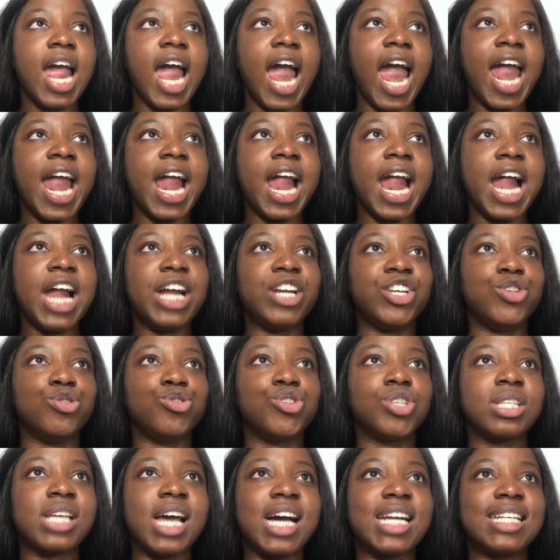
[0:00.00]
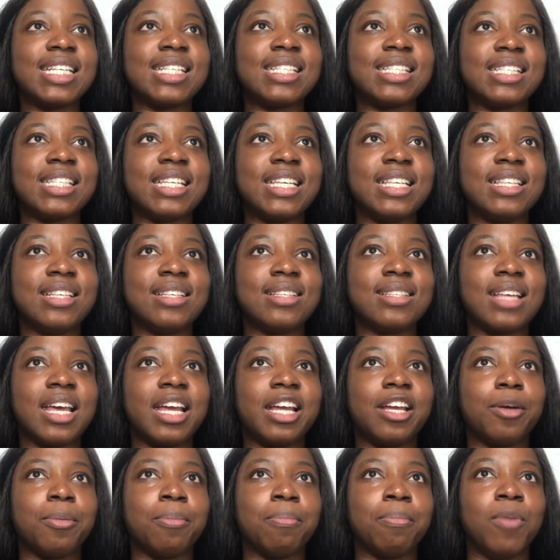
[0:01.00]
And you just kind of see this,
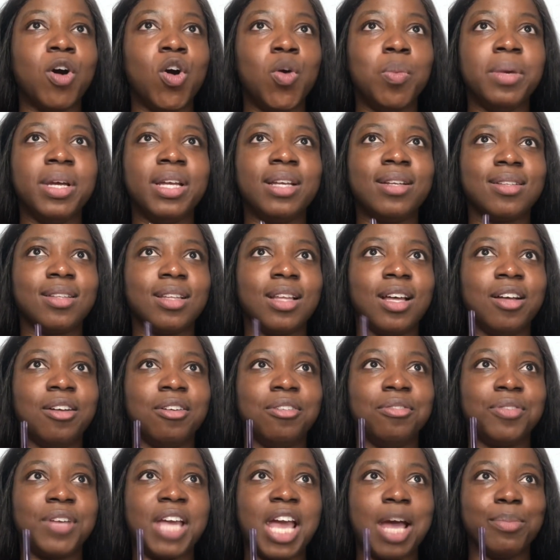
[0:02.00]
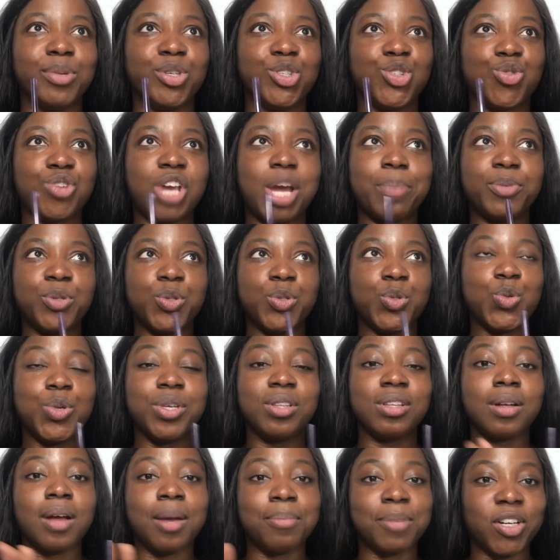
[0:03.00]
like, moment of chemistry happening between
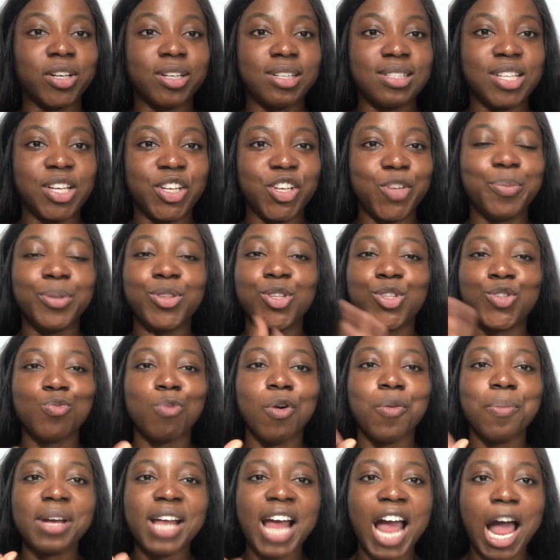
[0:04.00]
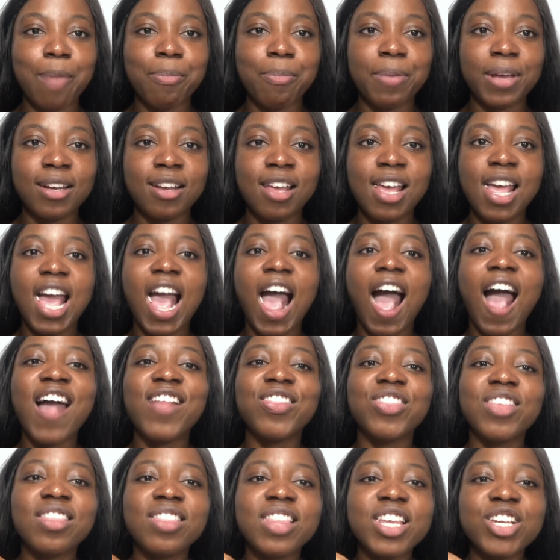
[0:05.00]
them. I'm not going to tell you, but this moment happened.
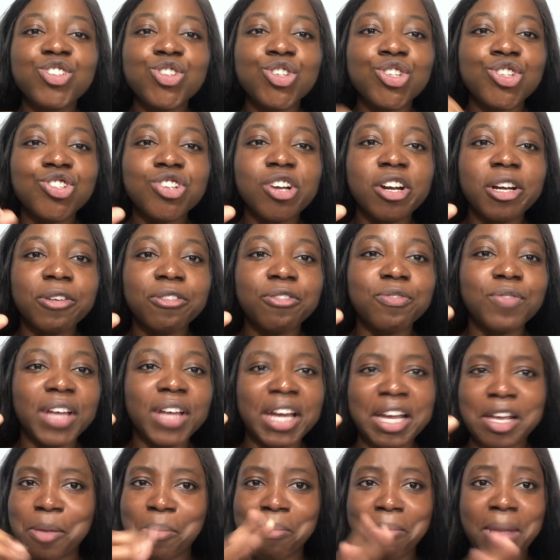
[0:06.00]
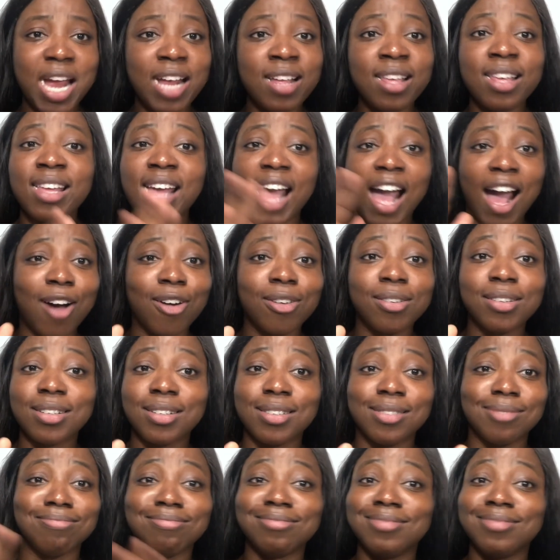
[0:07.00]
And then they just start, like, making out. And